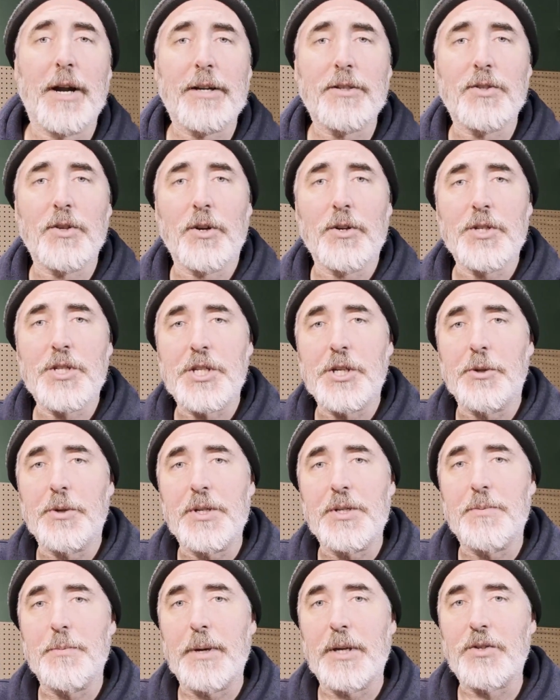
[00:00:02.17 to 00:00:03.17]
XR
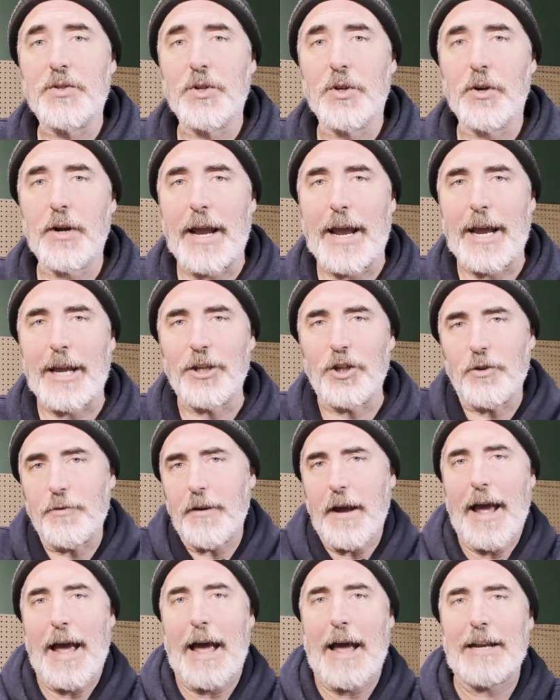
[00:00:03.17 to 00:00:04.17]
series mixer and you've
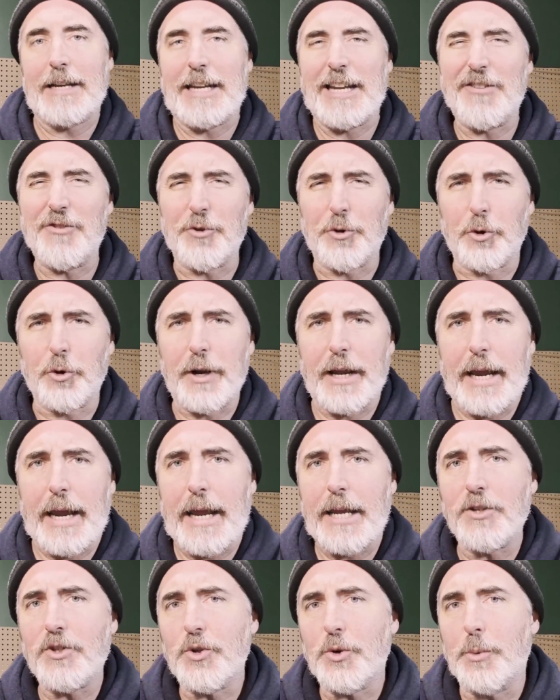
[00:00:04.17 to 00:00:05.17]
had either
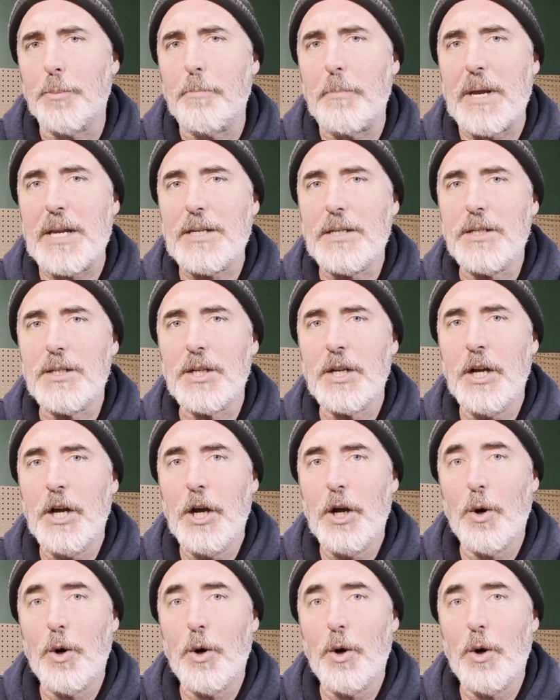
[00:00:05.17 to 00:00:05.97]
intermittent